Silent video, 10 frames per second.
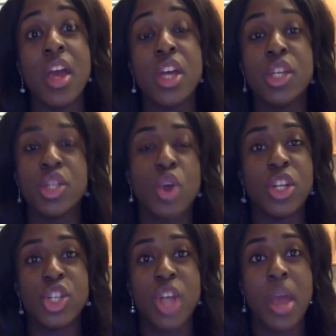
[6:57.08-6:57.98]

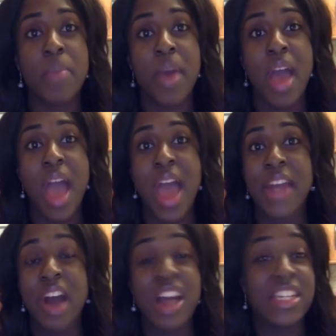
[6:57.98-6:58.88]
scholarship
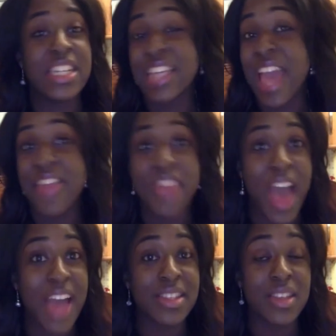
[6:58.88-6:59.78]
and I didn't get
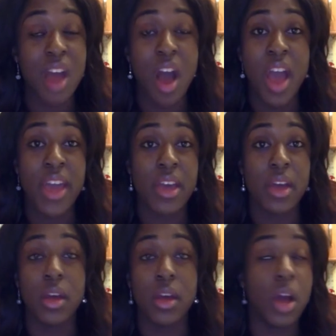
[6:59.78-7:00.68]
that. I
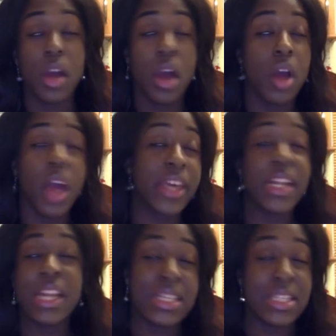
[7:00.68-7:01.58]
could
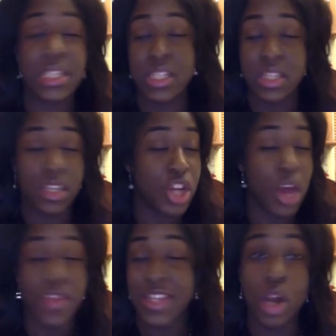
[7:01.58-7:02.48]
list,
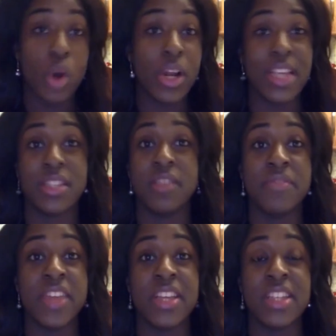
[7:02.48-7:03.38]
there's a long list of
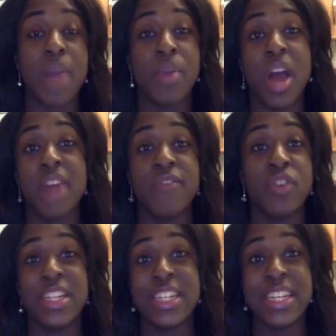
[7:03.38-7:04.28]
things that I applied for and
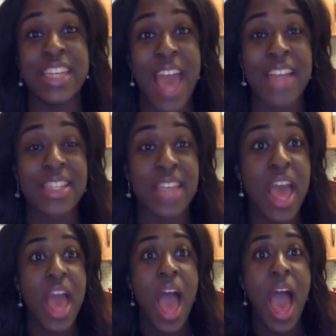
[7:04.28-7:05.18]
I didn't get.
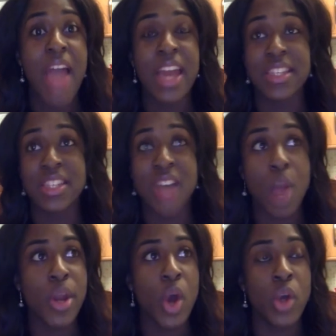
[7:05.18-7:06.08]
And as the
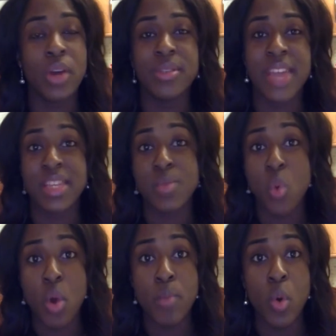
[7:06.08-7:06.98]
time went on, I was getting
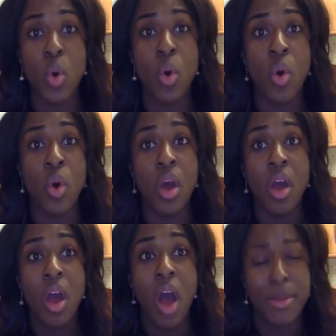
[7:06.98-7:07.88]
more and more
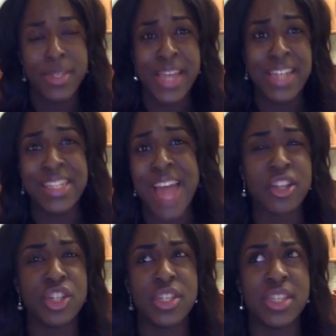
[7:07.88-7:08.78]
upset and
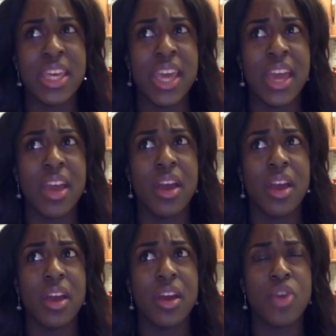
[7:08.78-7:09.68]
anxious, thinking,
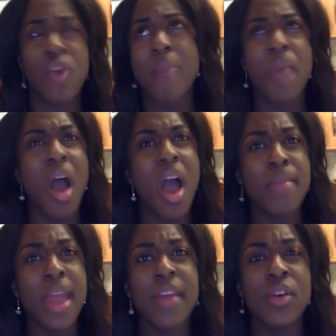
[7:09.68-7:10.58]
crap, I
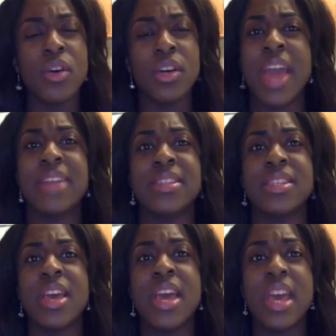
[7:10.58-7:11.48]
may not get
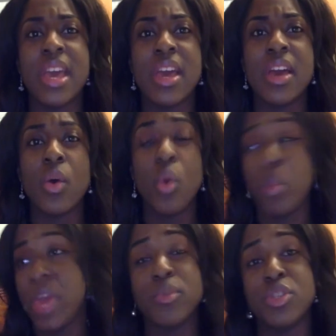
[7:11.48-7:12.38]
or
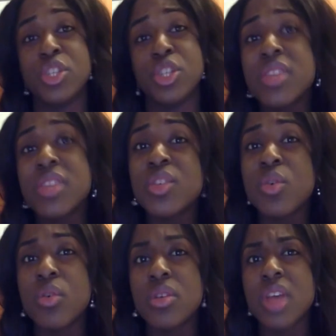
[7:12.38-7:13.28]
be able to do this
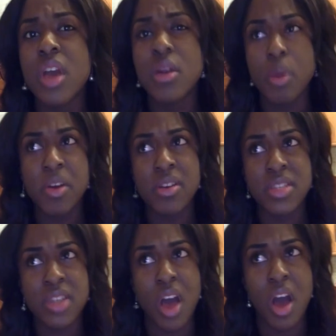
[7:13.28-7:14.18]
course, not
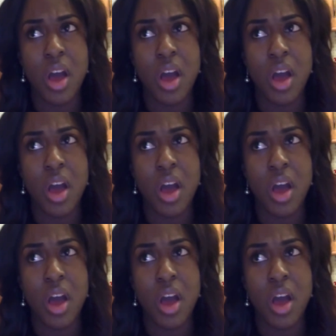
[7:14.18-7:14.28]
because